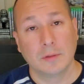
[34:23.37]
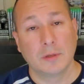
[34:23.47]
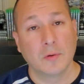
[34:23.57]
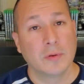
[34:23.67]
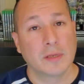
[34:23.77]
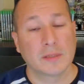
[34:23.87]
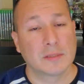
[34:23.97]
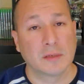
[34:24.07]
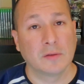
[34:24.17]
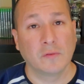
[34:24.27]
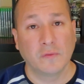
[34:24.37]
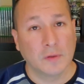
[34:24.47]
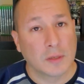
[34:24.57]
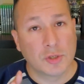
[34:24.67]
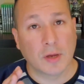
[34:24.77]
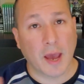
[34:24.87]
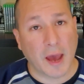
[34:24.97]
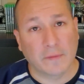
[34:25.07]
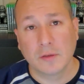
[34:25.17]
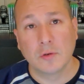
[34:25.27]
Don't necessarily feel that you
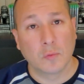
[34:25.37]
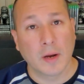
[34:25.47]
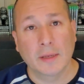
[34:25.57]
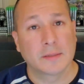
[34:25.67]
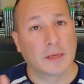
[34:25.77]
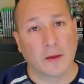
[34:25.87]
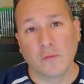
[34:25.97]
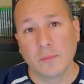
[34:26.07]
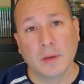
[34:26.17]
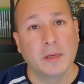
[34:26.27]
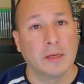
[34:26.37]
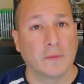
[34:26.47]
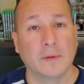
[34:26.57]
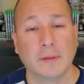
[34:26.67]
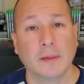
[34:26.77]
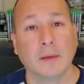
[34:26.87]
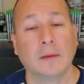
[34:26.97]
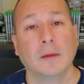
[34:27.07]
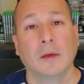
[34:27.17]
have to direct everybody and everything.